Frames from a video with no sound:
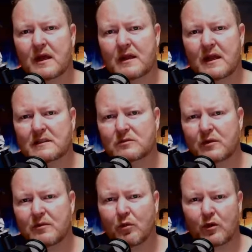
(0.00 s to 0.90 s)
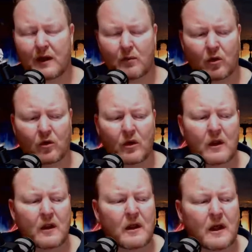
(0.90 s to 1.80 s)
uh, that is with Morebo,
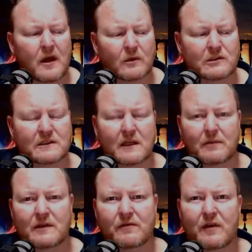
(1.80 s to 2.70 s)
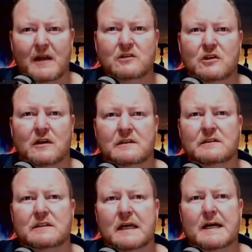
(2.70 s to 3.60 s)
uh, which is a Liberty
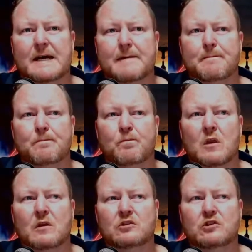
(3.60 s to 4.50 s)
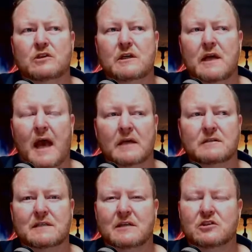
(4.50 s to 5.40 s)
franchise. Um, she
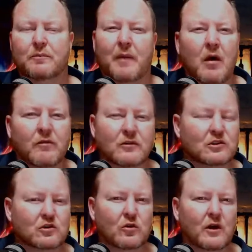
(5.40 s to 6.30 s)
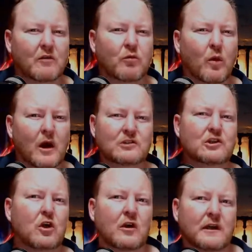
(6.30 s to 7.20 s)
has such a powerful story of why
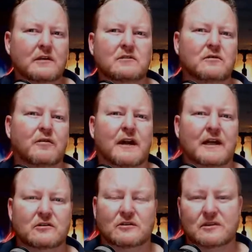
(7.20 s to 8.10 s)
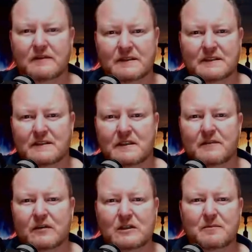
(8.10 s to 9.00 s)
she got into financial services in
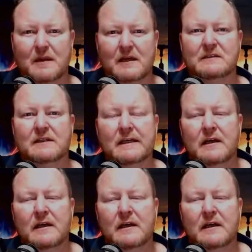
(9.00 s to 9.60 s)
the first place,